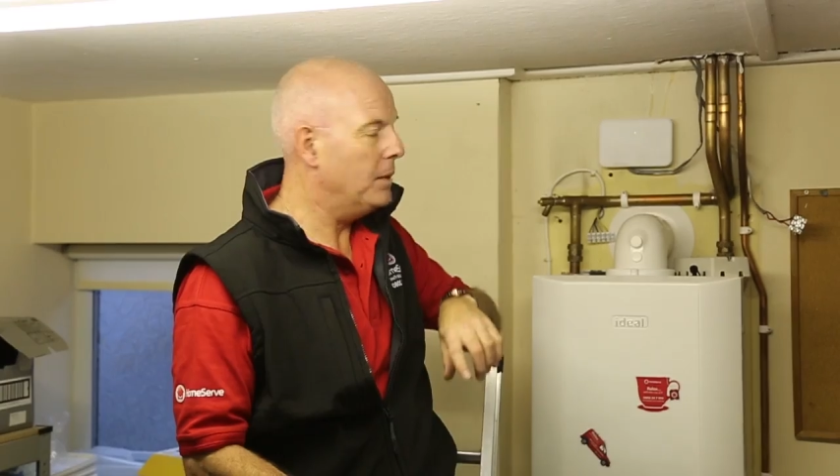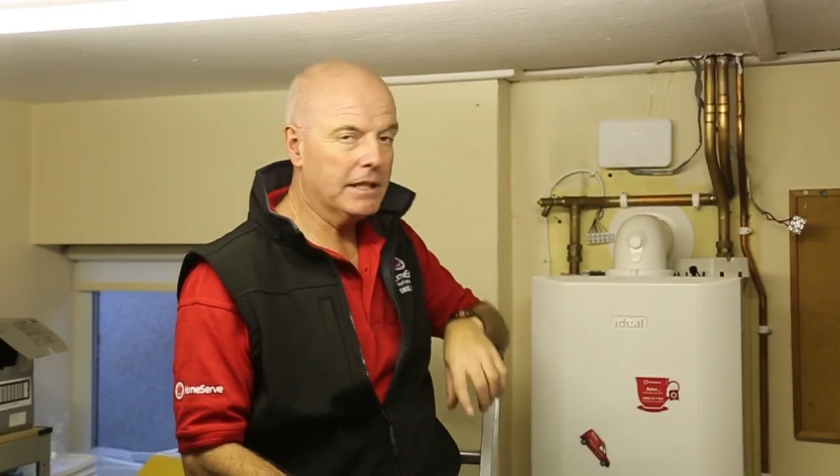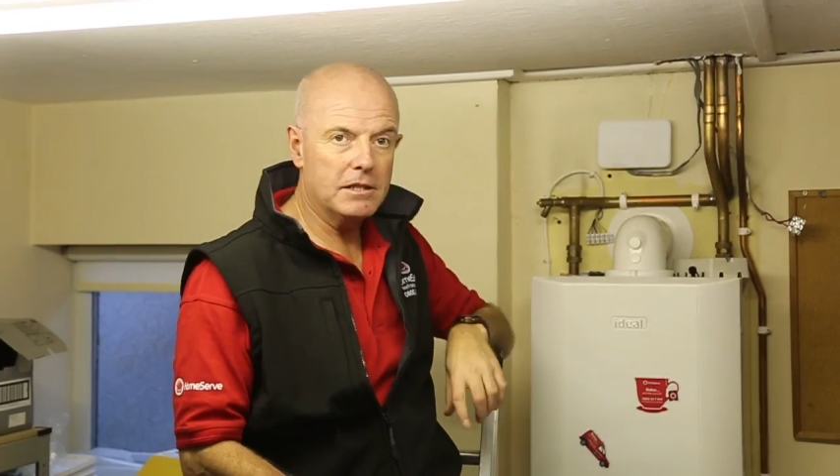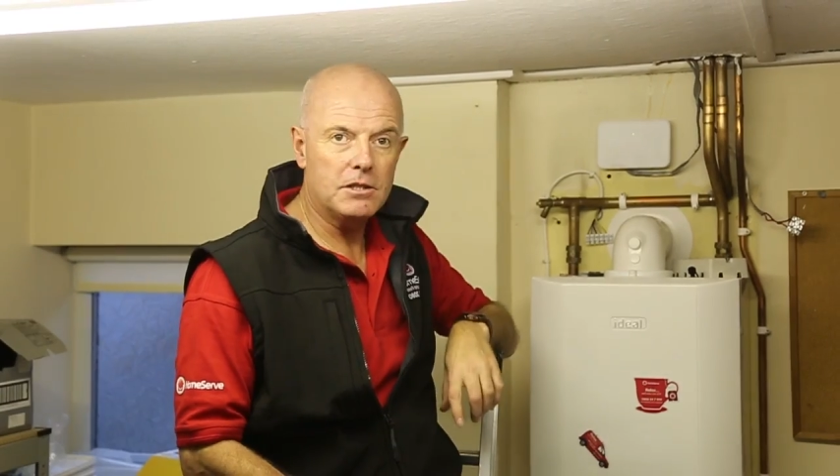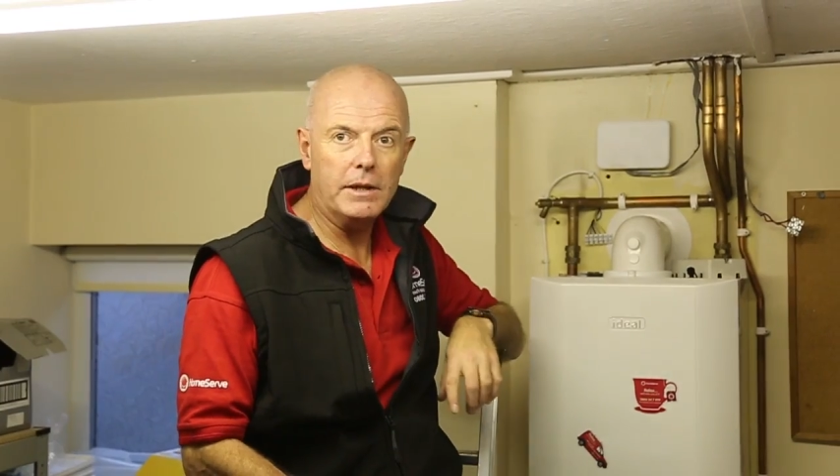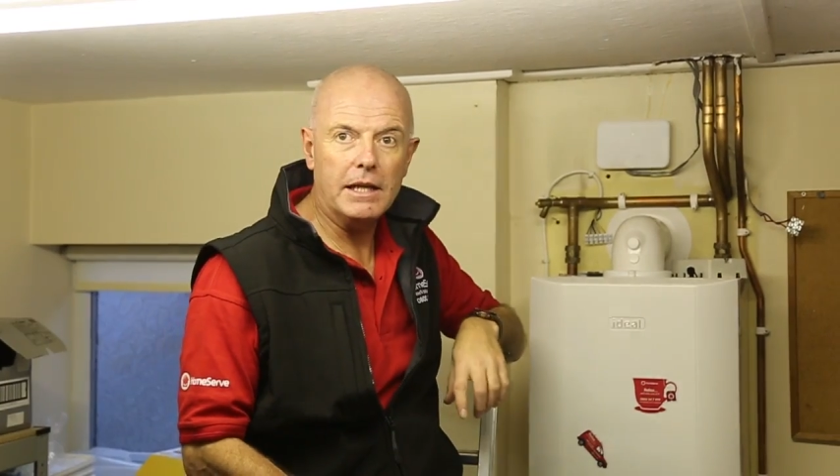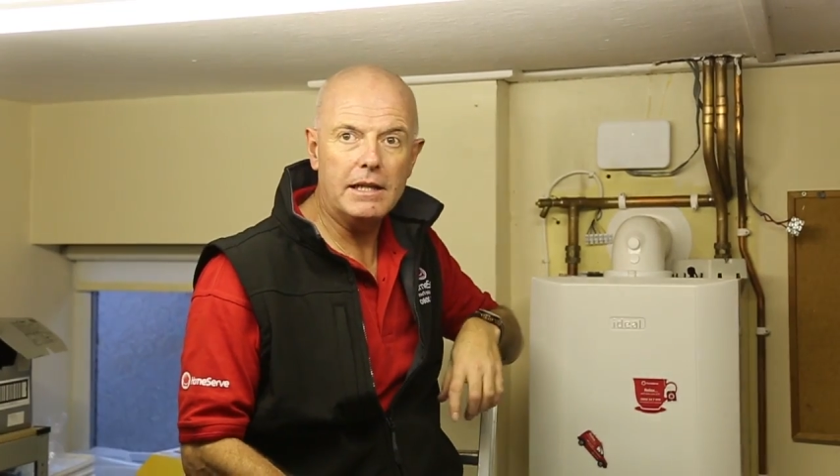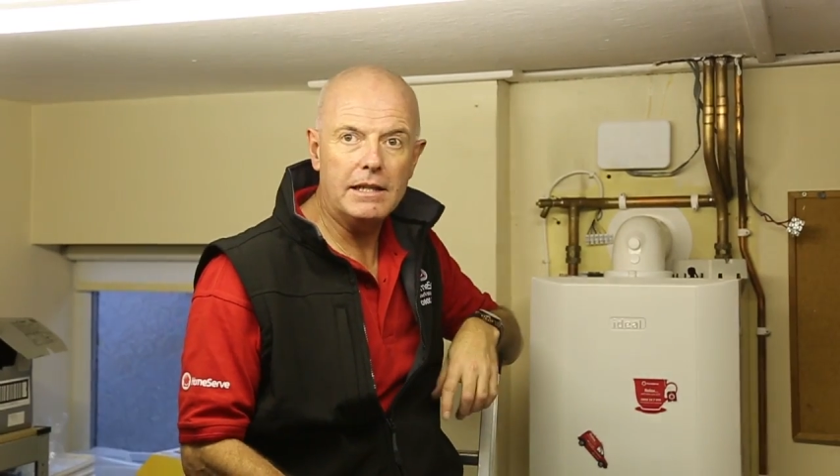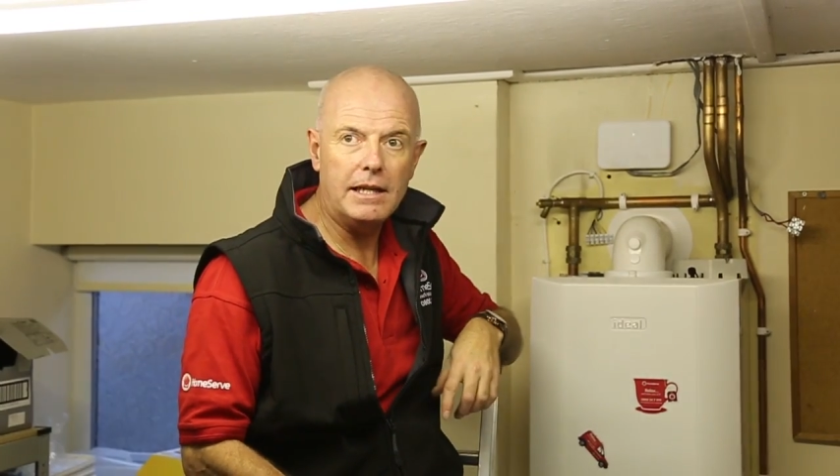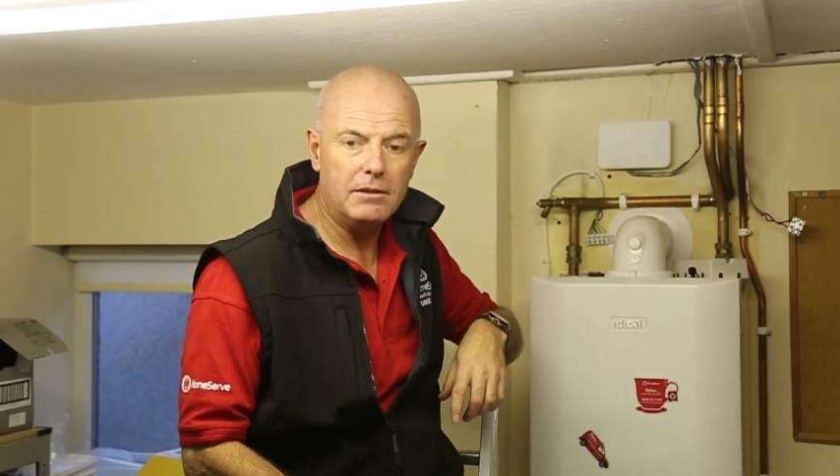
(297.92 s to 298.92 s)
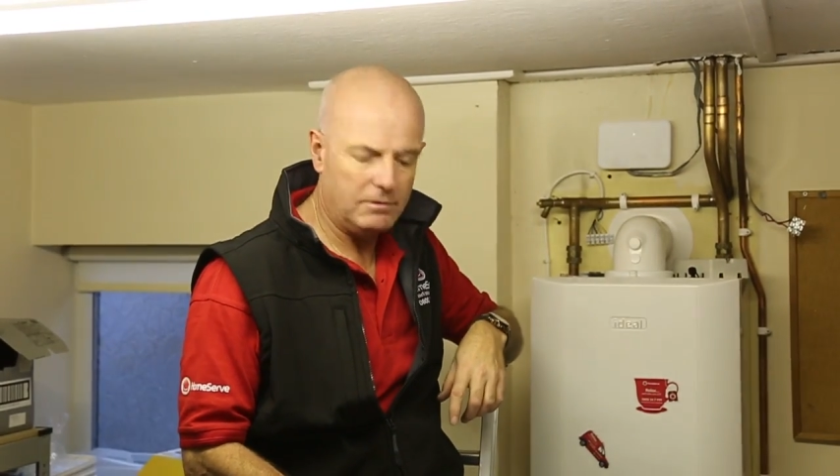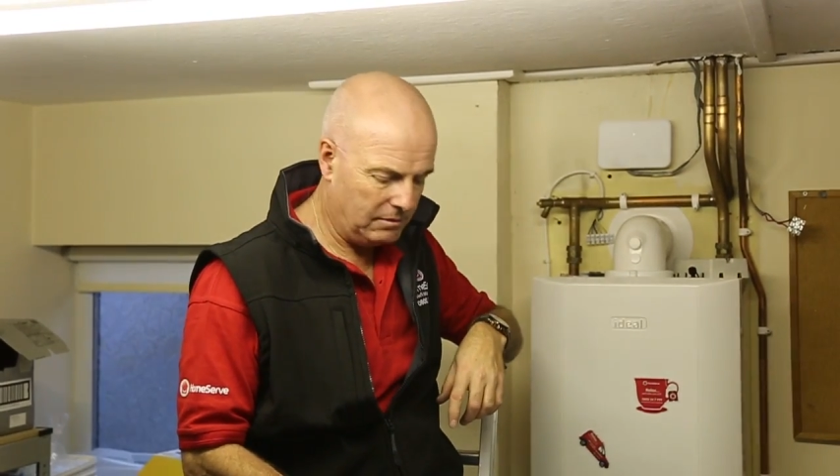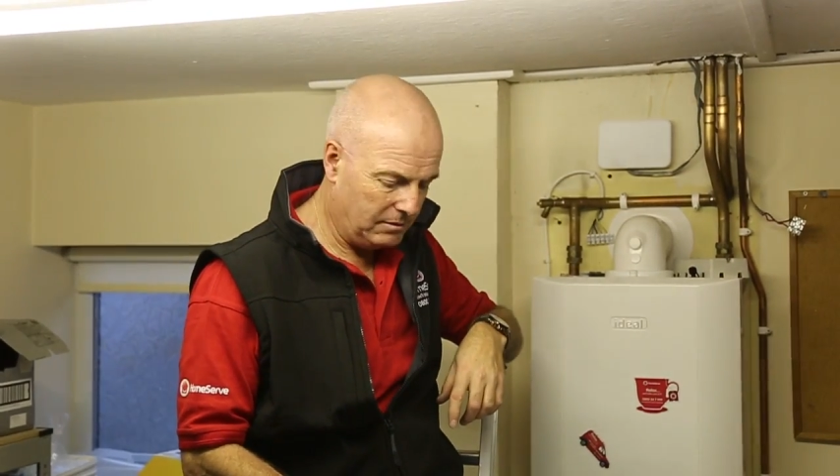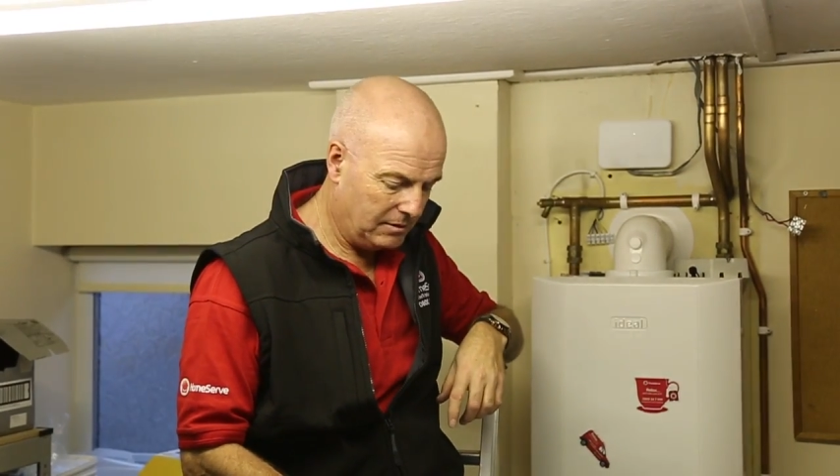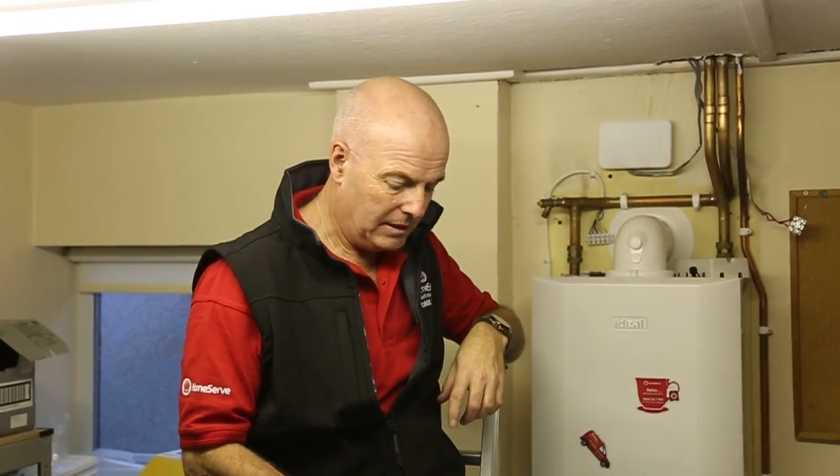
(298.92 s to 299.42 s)
blinks quickly now,
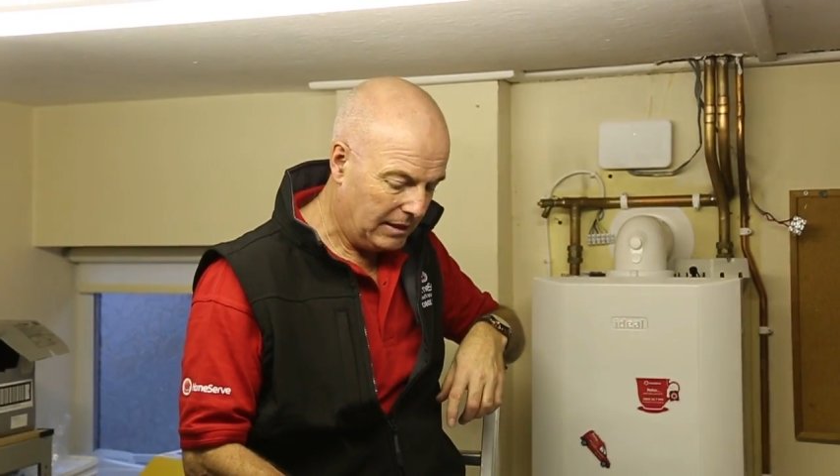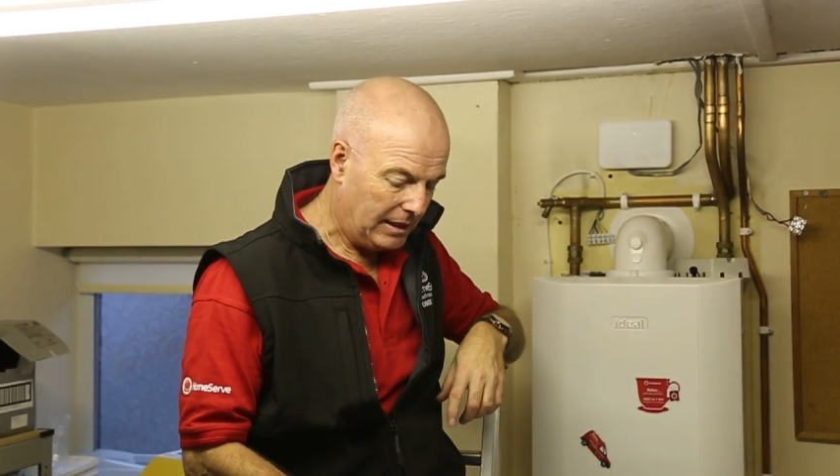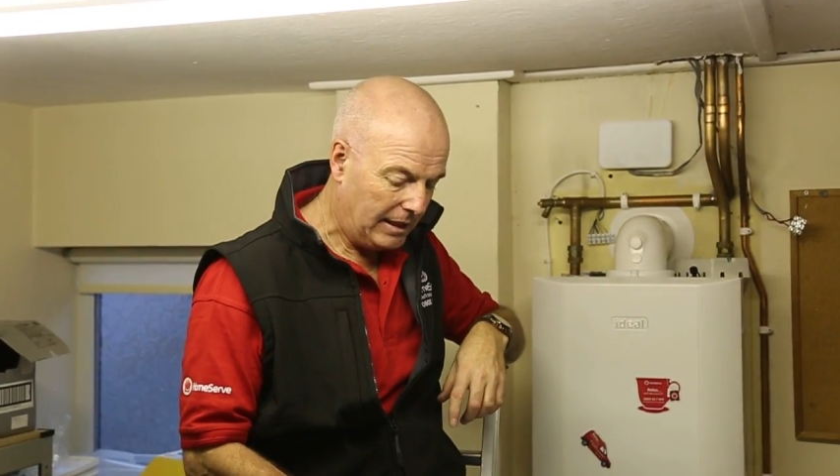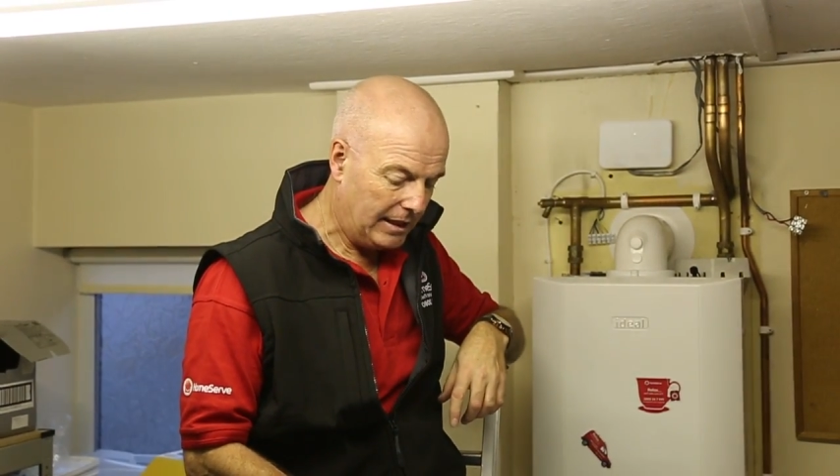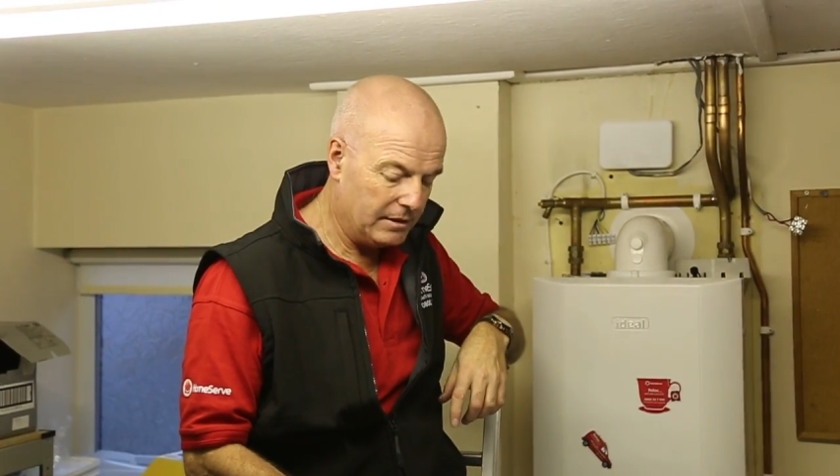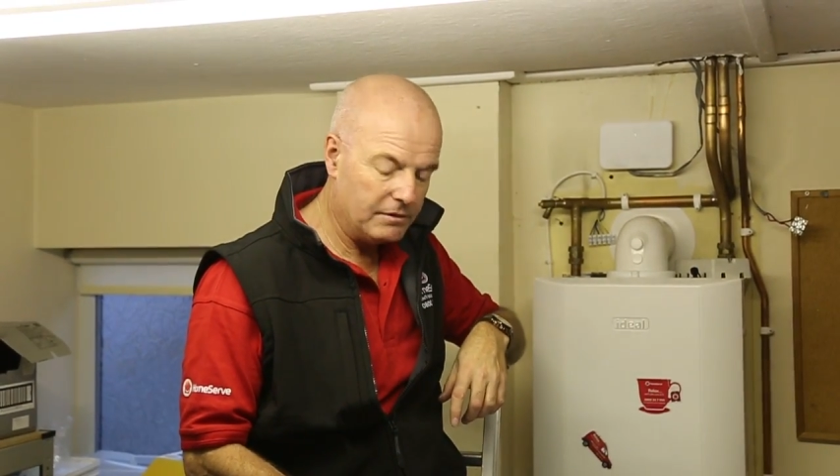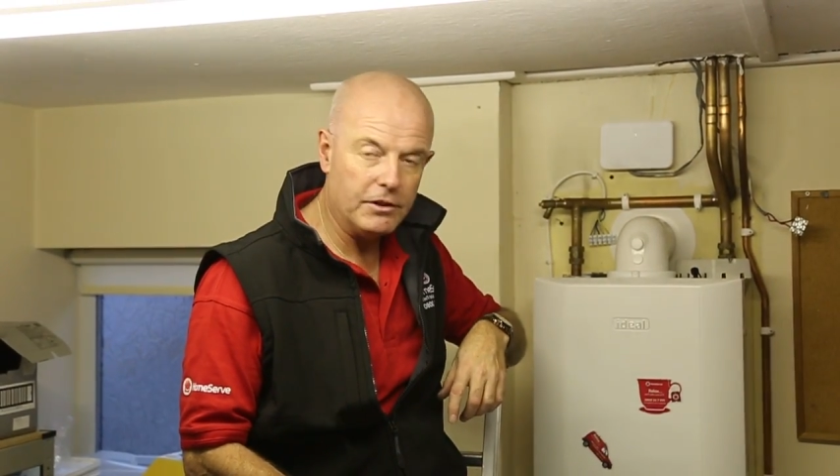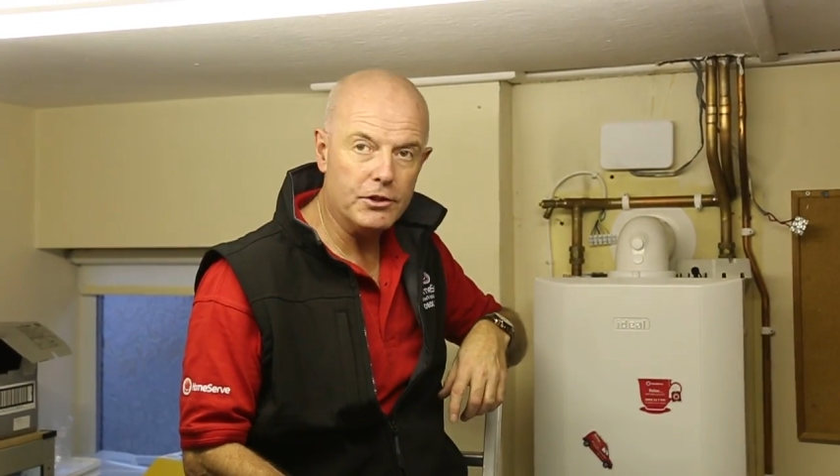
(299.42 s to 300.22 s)
and very